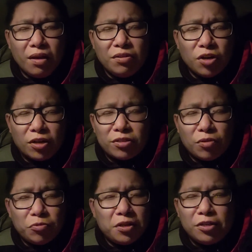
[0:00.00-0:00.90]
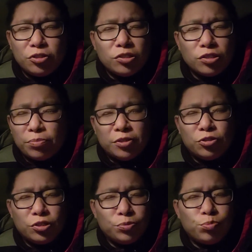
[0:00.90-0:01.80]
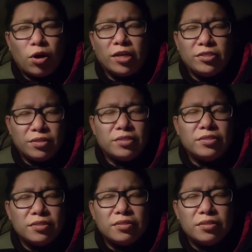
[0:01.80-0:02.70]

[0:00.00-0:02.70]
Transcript: God, that relationship is just priceless.